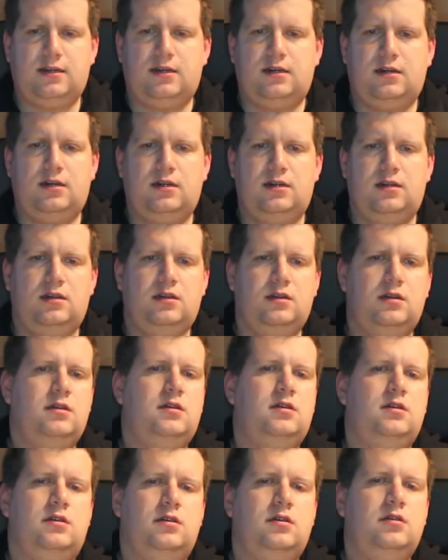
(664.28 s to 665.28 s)

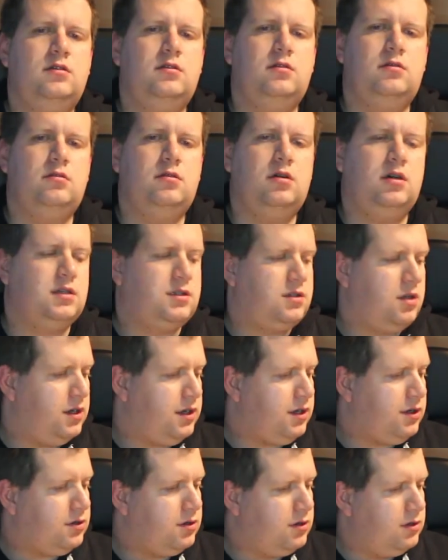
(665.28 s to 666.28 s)
are
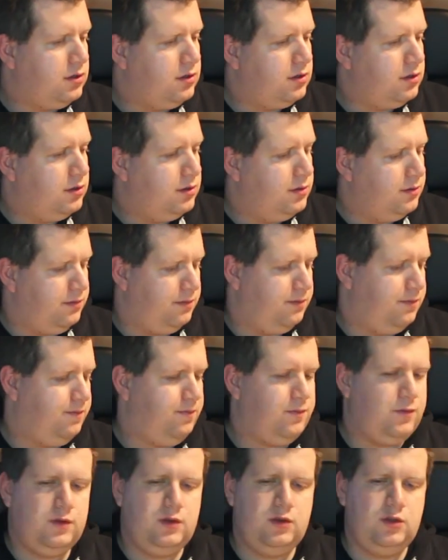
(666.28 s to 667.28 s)
starting to
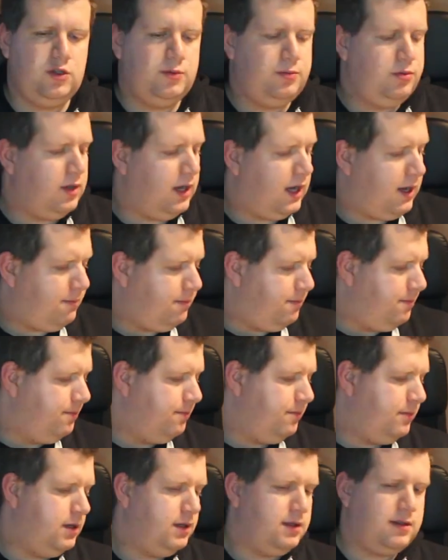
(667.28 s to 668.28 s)
spool up.
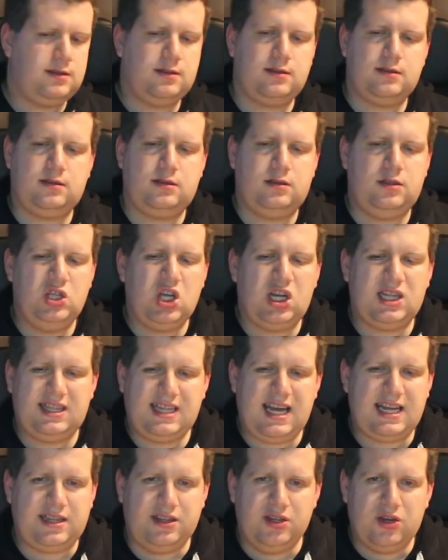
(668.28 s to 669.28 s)
It's not
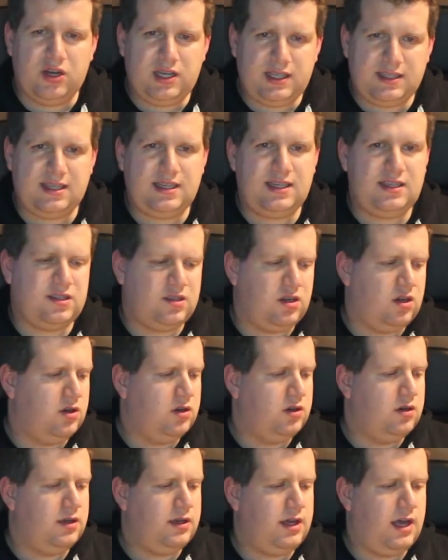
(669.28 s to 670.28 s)
that noisy,
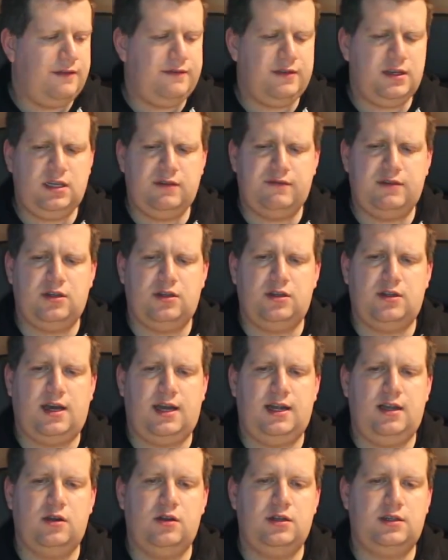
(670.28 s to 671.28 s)
so even on a
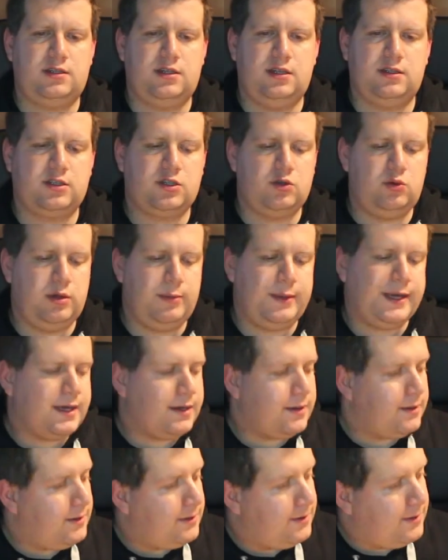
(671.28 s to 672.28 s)
high load it's not
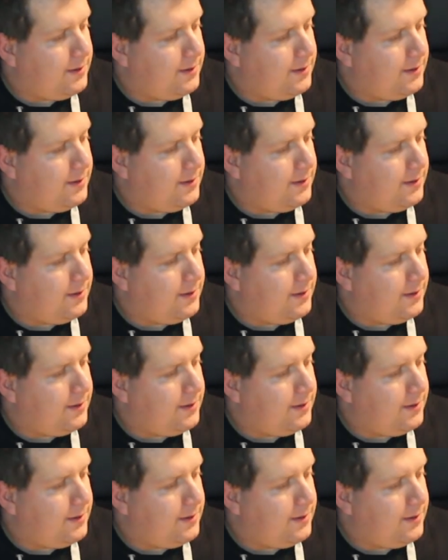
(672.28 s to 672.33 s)
screaming.